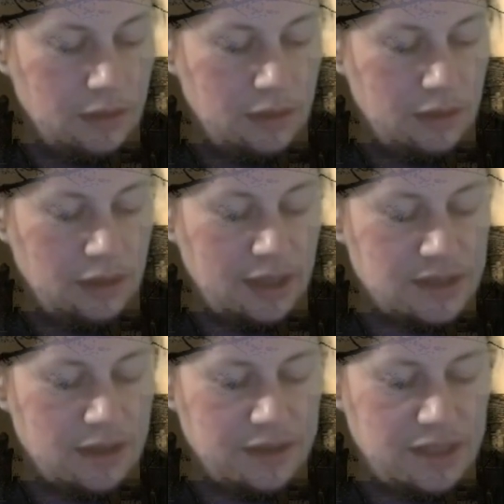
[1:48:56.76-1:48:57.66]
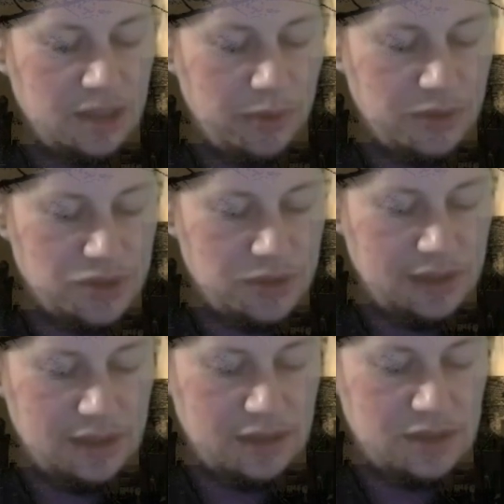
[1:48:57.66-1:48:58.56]
Last night he had pushed
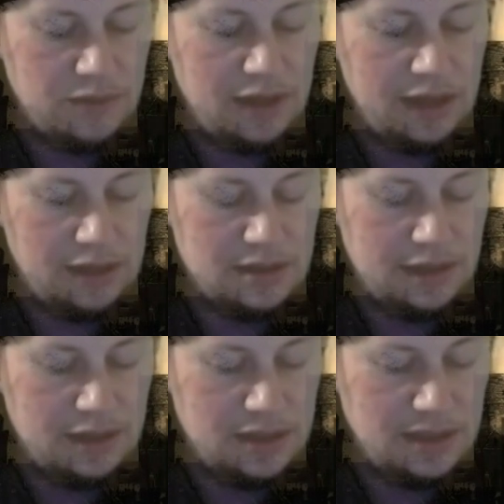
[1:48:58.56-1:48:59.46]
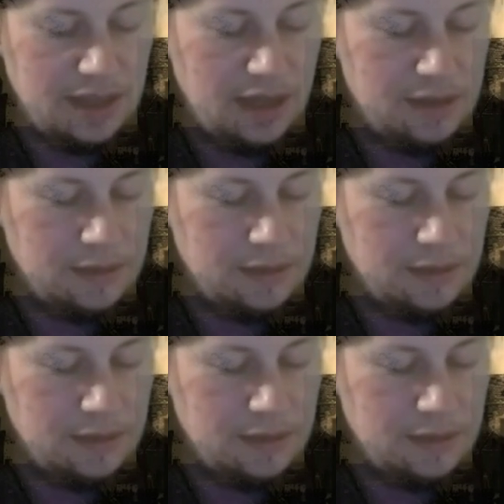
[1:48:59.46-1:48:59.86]
Lisette as relentlessly as he dared.